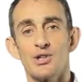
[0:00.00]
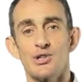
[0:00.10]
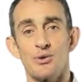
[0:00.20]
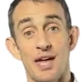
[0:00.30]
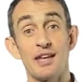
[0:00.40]

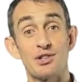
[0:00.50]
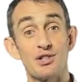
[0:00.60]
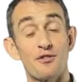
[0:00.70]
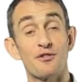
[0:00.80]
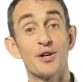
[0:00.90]
So there's
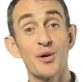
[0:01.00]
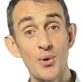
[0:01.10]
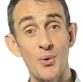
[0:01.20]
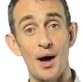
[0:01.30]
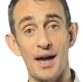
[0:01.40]
just a
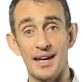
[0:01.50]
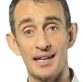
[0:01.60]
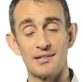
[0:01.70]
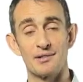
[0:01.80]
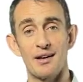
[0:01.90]
few
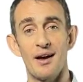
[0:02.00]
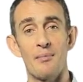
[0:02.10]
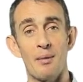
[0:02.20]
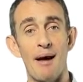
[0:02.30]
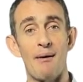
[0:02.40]
ways
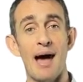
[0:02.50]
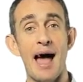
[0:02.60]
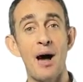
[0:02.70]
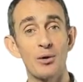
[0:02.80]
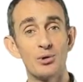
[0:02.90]
about
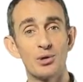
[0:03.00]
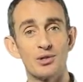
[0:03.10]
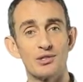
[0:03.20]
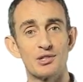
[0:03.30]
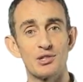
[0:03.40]
how you
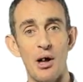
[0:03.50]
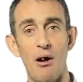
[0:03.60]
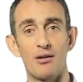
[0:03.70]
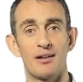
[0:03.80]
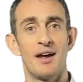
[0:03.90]
can
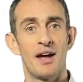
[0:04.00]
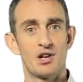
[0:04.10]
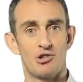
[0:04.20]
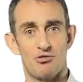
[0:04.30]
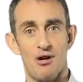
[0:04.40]
start
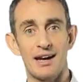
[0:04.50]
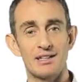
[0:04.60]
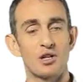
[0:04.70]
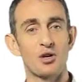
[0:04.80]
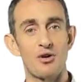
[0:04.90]

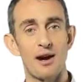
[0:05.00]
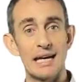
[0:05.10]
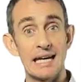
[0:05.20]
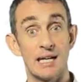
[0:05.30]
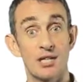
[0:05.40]
trying to
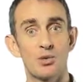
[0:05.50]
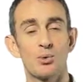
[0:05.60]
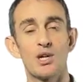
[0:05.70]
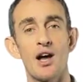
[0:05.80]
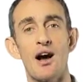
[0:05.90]
create
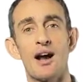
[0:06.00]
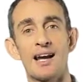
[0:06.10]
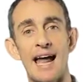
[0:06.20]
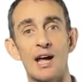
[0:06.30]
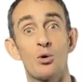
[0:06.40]
little young
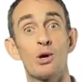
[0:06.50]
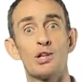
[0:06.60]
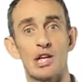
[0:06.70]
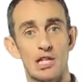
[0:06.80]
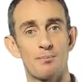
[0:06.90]

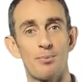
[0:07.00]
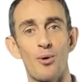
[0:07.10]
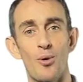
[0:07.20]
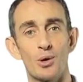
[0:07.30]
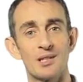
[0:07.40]
language
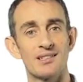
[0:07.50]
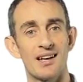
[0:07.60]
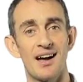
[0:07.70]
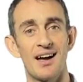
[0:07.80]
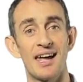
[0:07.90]
explorers
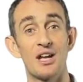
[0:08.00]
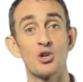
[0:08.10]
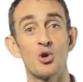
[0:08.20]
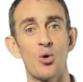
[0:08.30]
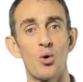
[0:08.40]

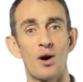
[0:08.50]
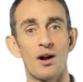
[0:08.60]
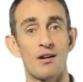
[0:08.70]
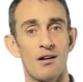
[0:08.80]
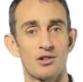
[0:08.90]
in your
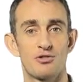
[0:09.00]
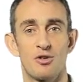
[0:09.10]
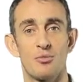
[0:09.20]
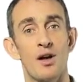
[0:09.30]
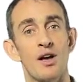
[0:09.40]

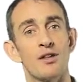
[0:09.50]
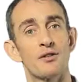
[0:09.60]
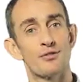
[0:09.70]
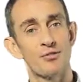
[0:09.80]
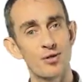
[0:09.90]
classroom
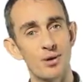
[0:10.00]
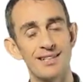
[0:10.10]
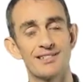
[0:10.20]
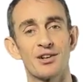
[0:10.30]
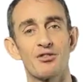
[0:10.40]
through
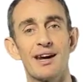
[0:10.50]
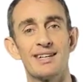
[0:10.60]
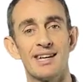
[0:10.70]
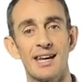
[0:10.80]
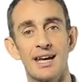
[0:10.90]

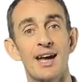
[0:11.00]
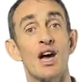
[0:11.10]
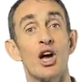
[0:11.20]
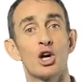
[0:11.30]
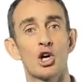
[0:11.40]
integrating
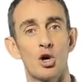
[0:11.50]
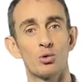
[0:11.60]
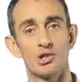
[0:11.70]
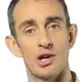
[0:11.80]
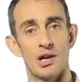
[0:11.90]

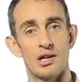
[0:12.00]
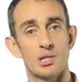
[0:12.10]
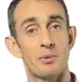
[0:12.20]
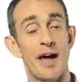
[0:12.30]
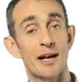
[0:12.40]
culture.
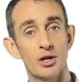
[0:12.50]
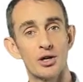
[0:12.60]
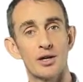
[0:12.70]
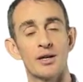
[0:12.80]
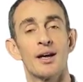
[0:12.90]
So we've had a
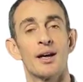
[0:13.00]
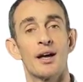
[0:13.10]
look at